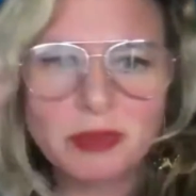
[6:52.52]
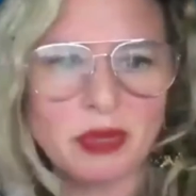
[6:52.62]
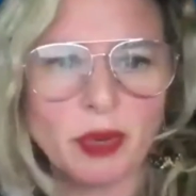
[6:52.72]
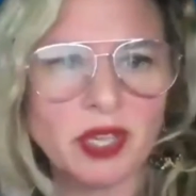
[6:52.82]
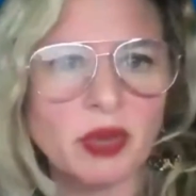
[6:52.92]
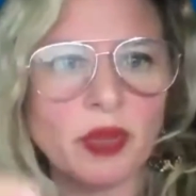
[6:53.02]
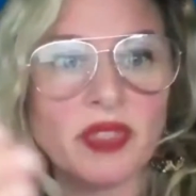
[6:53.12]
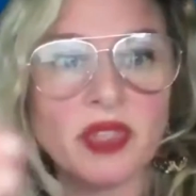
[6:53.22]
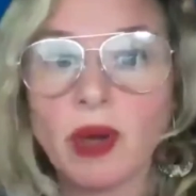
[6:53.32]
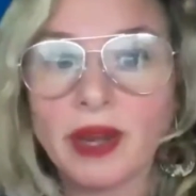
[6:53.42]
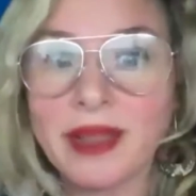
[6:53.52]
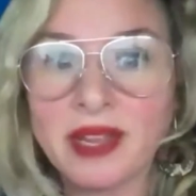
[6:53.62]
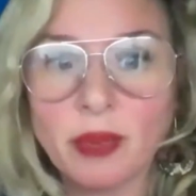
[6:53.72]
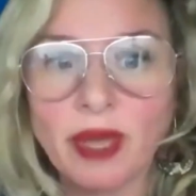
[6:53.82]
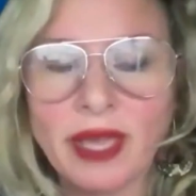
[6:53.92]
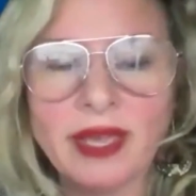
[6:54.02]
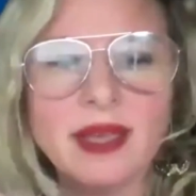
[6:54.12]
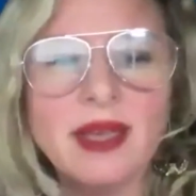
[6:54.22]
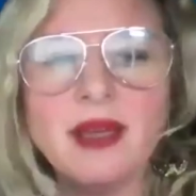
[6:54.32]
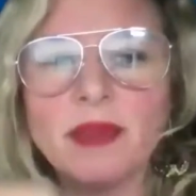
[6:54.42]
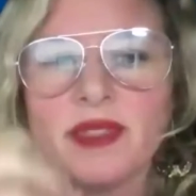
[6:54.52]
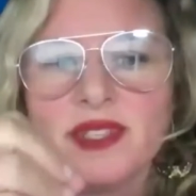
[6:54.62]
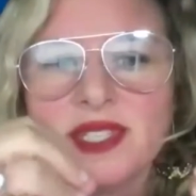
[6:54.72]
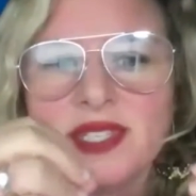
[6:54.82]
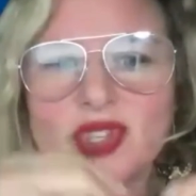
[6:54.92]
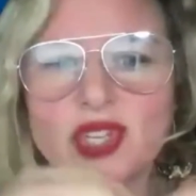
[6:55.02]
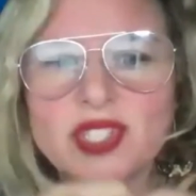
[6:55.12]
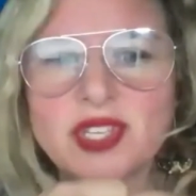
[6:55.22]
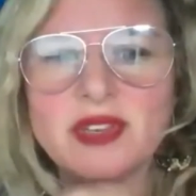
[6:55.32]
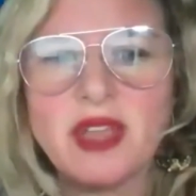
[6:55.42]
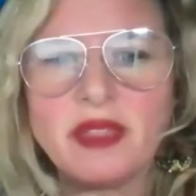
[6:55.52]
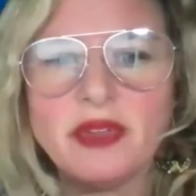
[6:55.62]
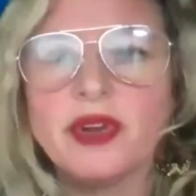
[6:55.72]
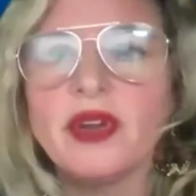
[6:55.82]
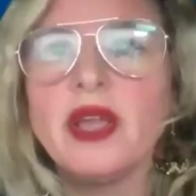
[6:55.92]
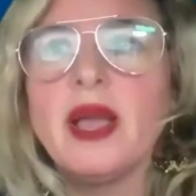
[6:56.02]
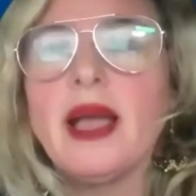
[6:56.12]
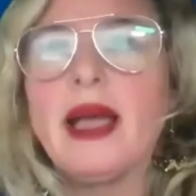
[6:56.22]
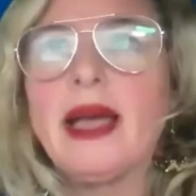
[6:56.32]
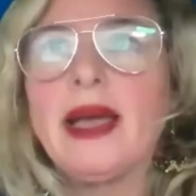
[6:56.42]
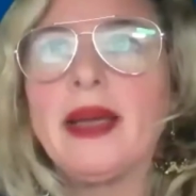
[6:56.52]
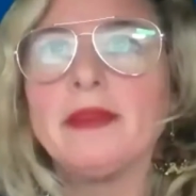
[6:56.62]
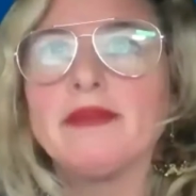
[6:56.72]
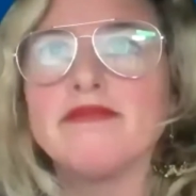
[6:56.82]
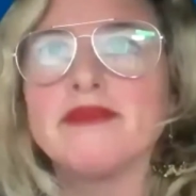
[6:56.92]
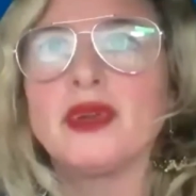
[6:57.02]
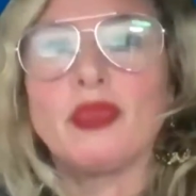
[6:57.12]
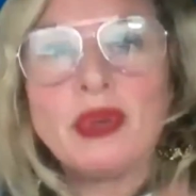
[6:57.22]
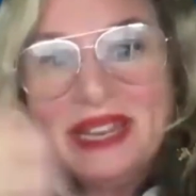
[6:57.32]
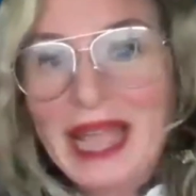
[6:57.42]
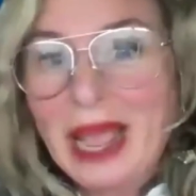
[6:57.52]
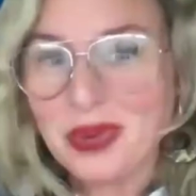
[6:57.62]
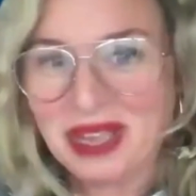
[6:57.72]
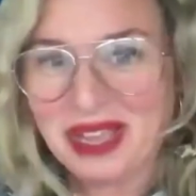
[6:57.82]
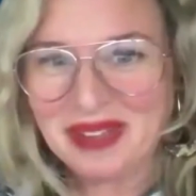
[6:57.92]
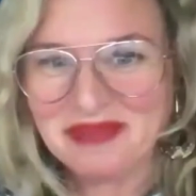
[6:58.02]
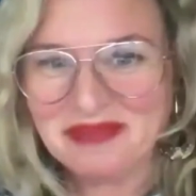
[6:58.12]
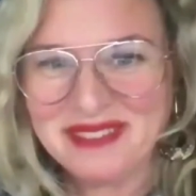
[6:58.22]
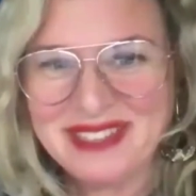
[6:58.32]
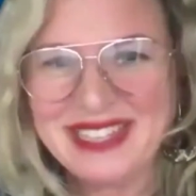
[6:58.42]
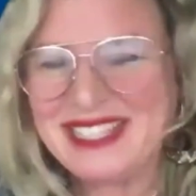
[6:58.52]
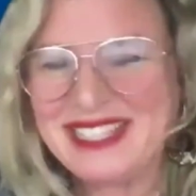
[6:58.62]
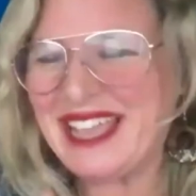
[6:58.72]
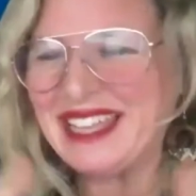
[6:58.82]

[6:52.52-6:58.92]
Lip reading: would be working with you on anyway. But this is just another great outcome, is